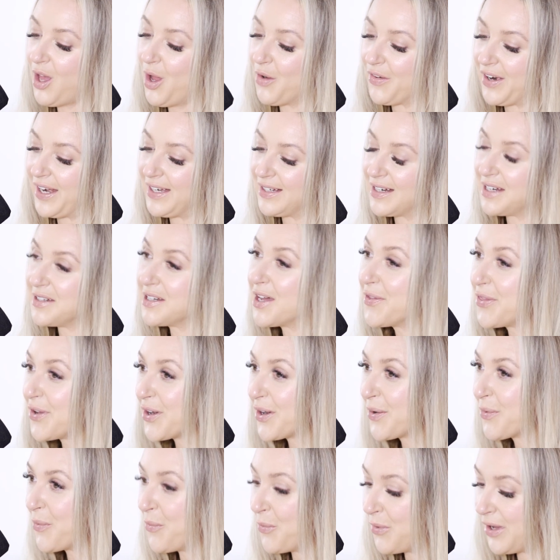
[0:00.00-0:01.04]
All right,
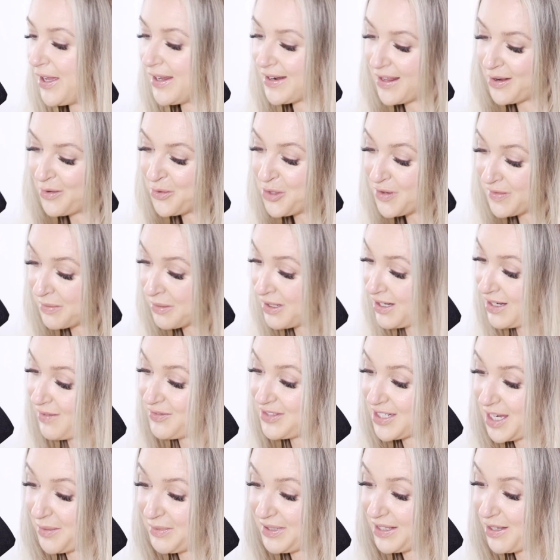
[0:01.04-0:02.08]
another one. I don't know if I'm going to
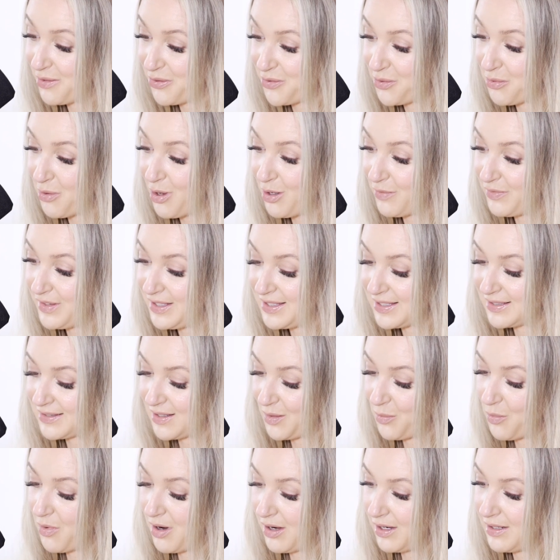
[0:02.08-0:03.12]
have time to get through all of these
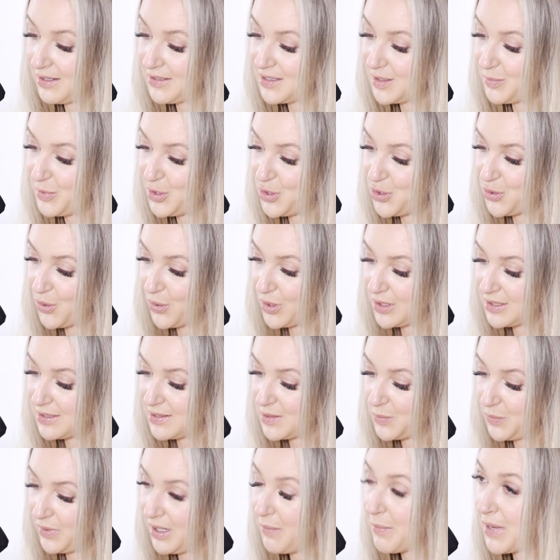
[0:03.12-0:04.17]
because I wanted it to be short
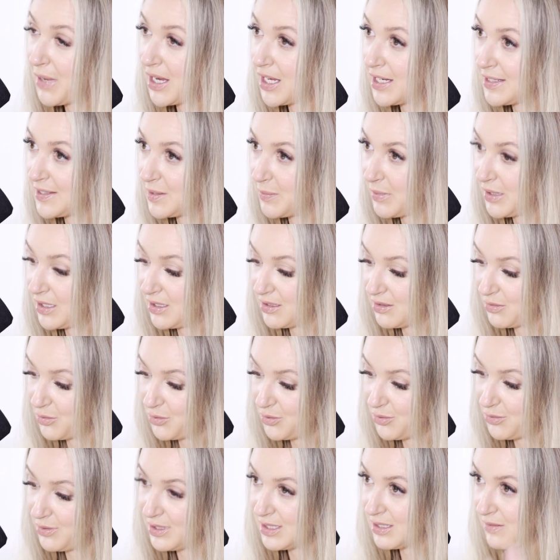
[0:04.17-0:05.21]
and sweet. My husband,
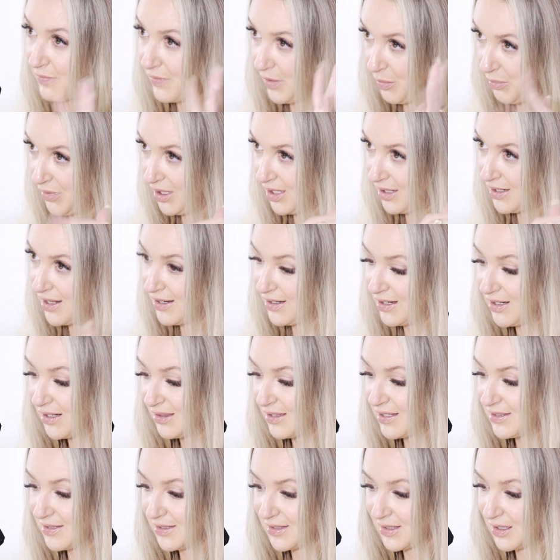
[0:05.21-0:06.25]
who is filming and
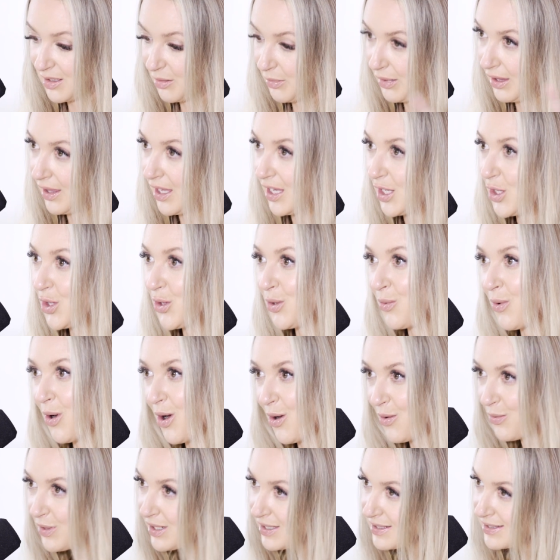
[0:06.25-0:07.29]
editing this, is going to be like, you
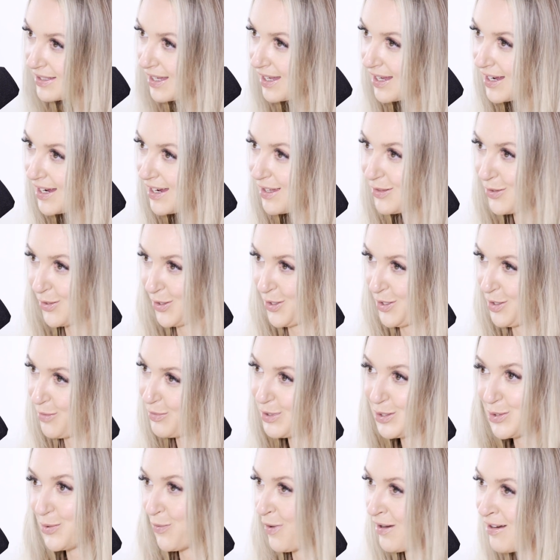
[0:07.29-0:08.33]
always say they're going to
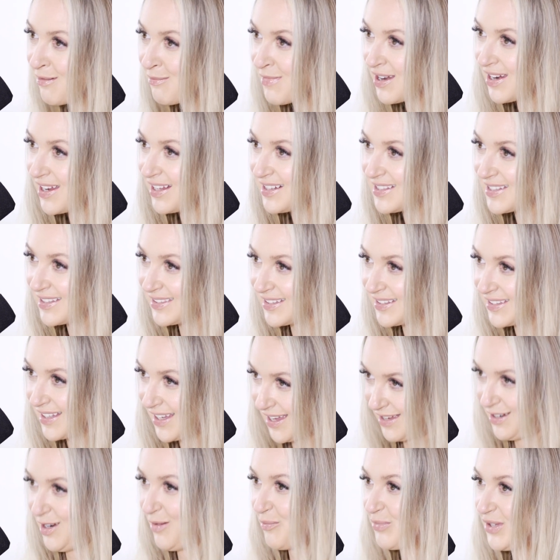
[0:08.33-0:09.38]
be 20 minutes and then they
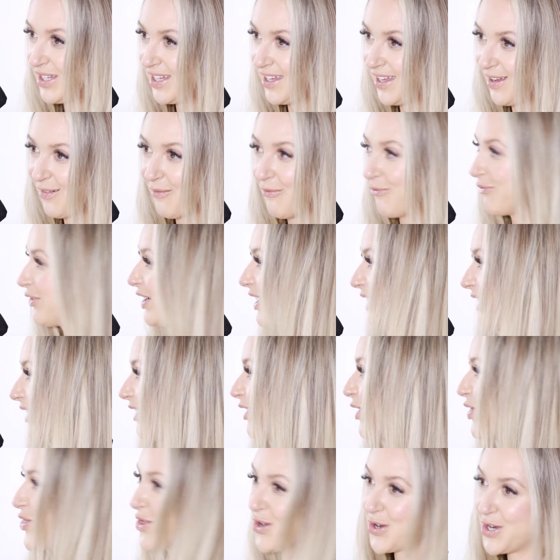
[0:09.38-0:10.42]
end up being
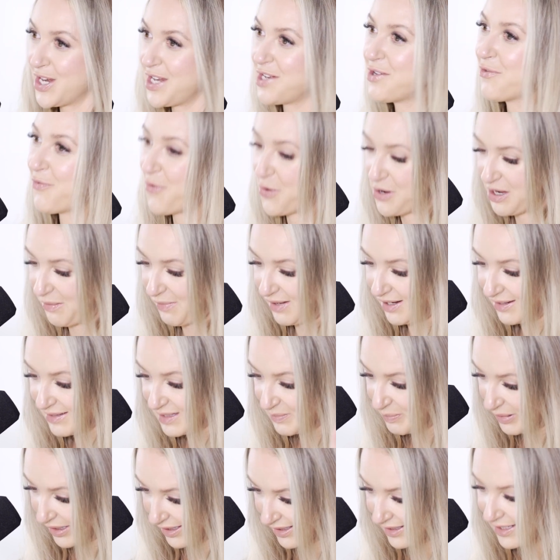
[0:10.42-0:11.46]
freaking 30 to 40
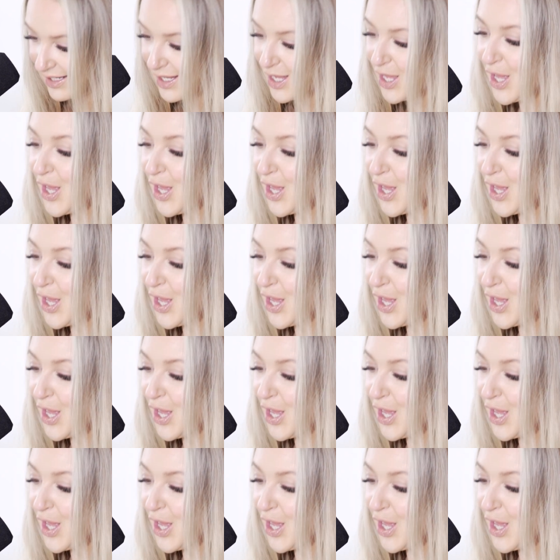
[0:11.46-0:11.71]
minutes, but